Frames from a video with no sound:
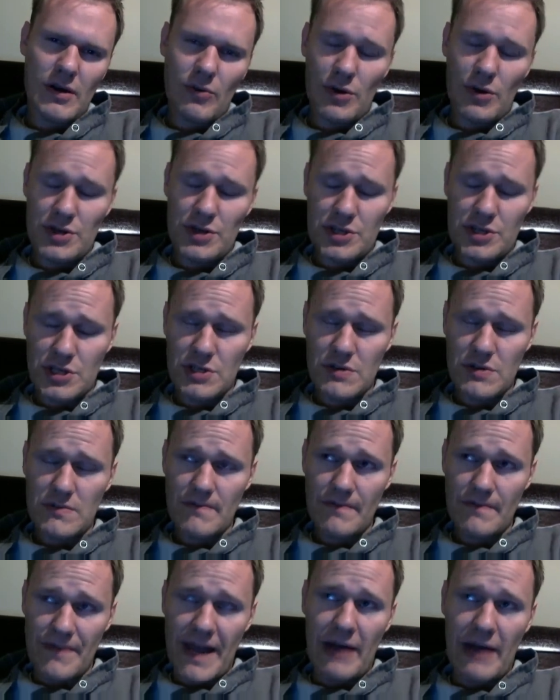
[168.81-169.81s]
which
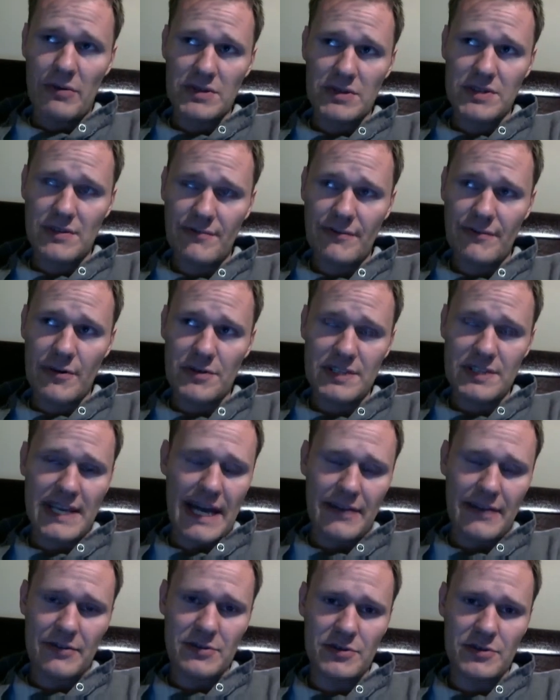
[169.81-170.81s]
that was the first
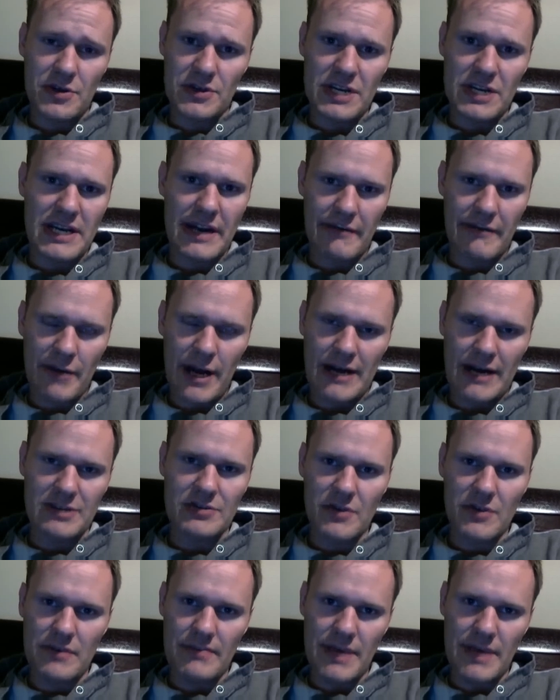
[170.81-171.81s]
Catholic church I'd ever
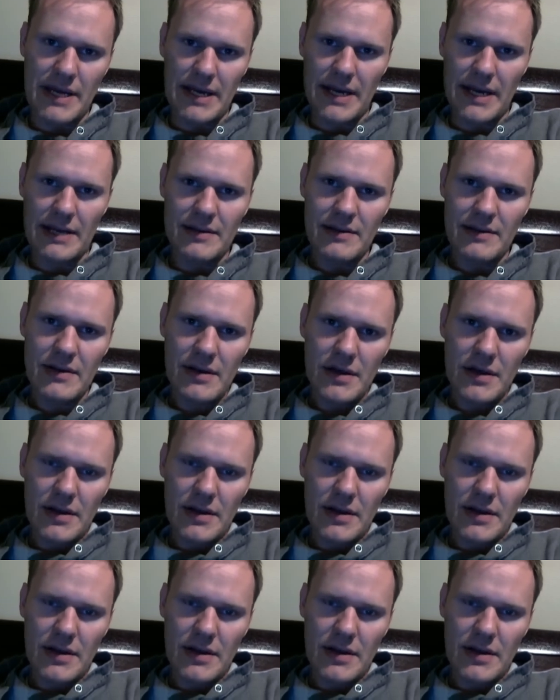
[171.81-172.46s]
actually been in.